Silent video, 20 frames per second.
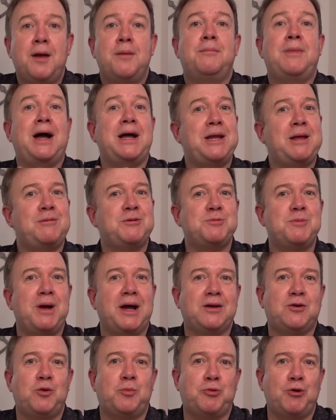My name's
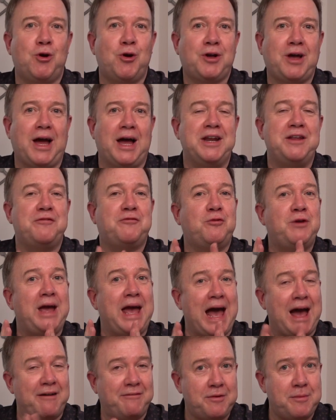Michael Brook, and if we
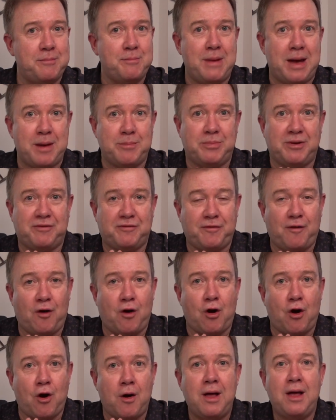haven't met
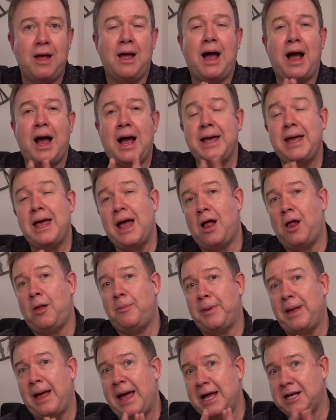before, I
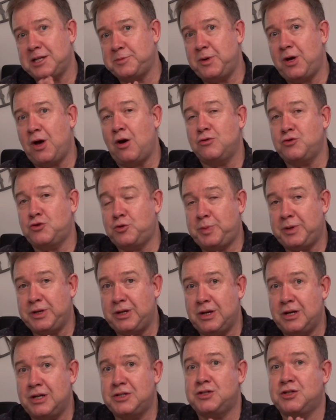help expert
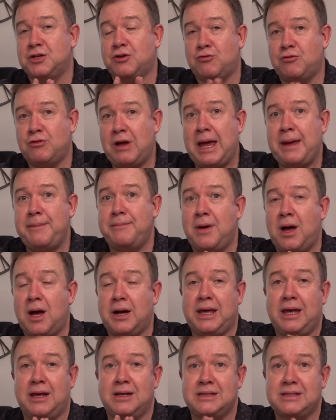entrepreneurs to create,
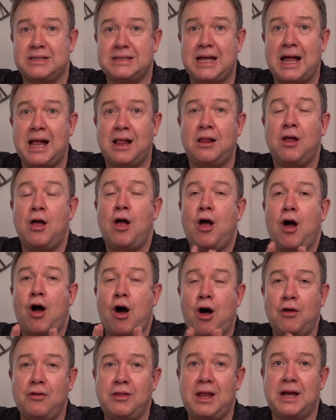market, and sell
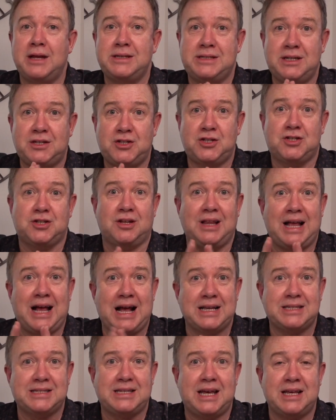online digital
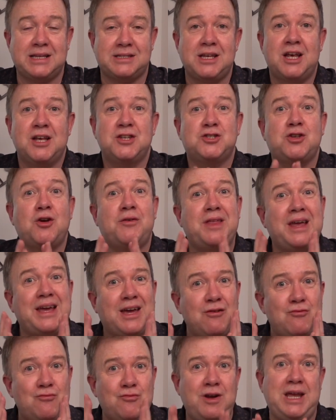assets so they
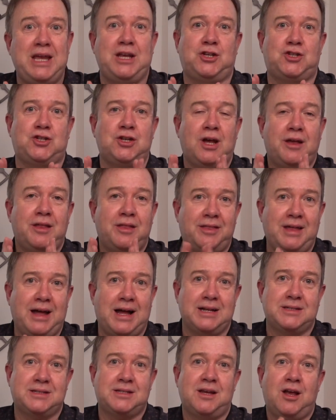can reach
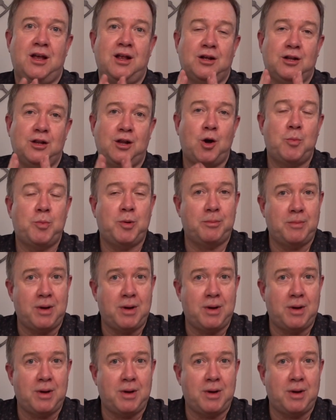that global